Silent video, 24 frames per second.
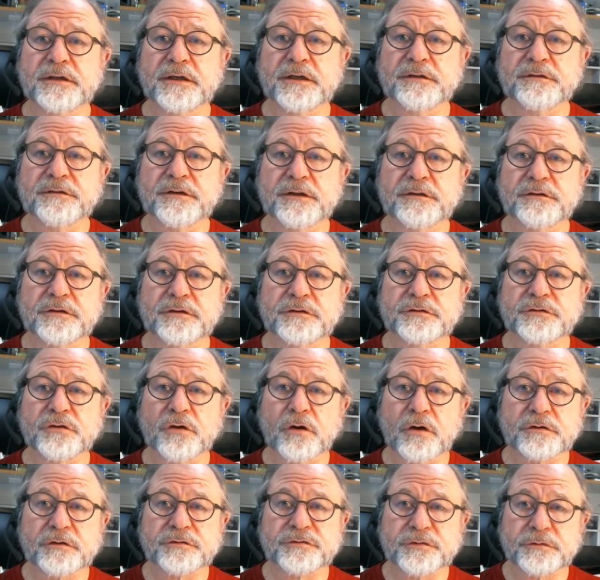And then there's
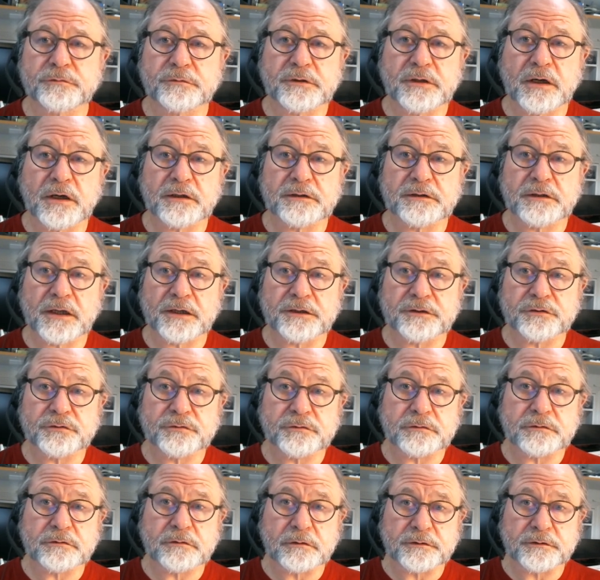also an online
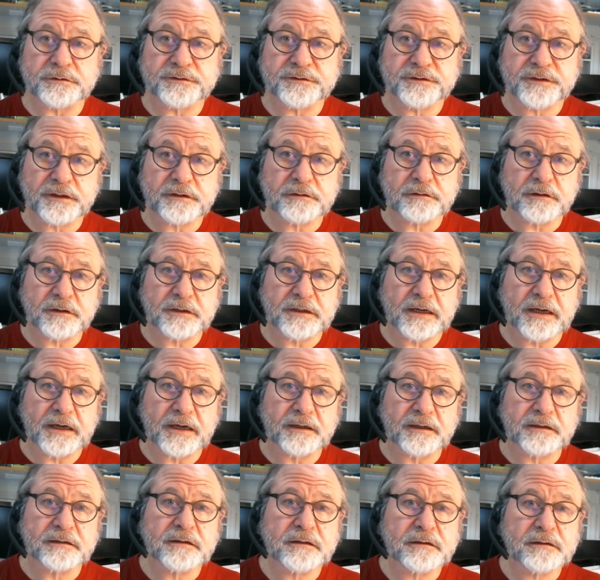tool called
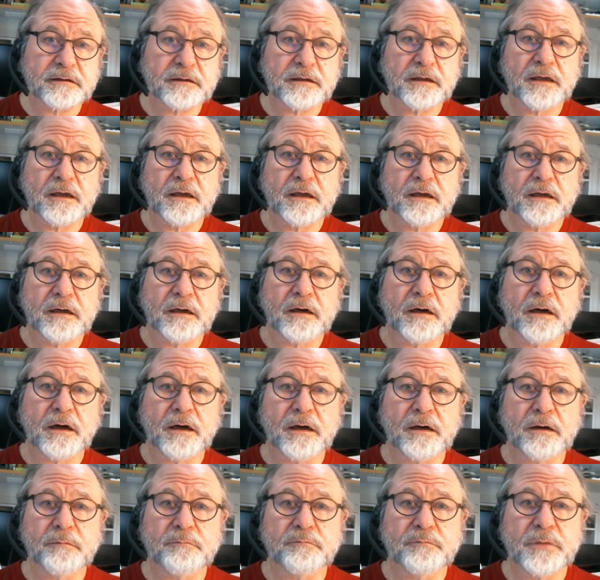Tinkercad
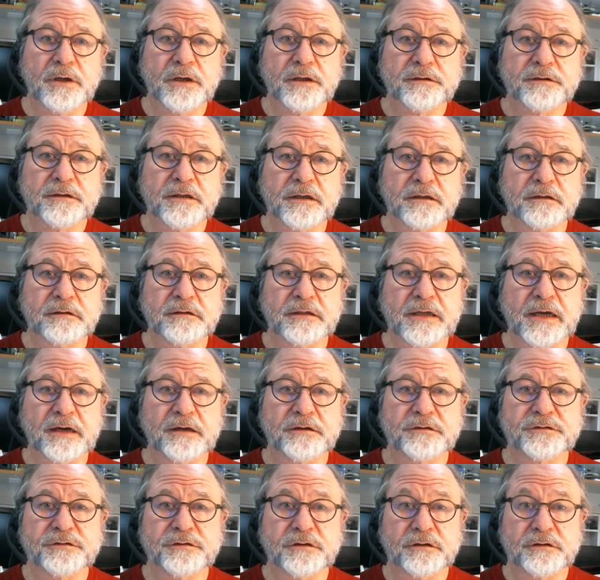um, that
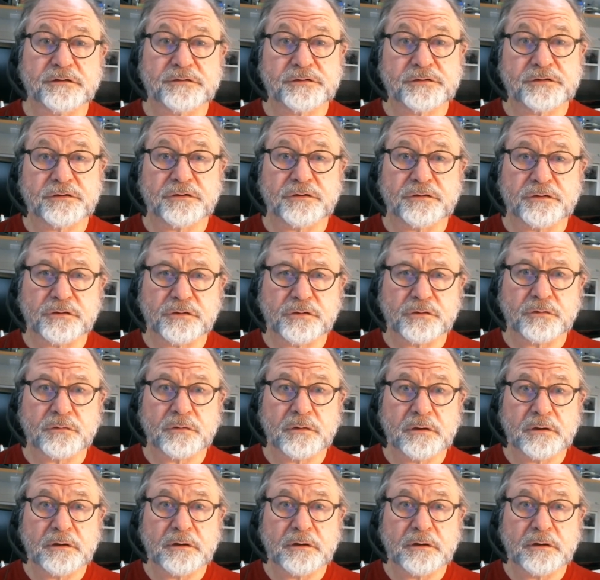allows us to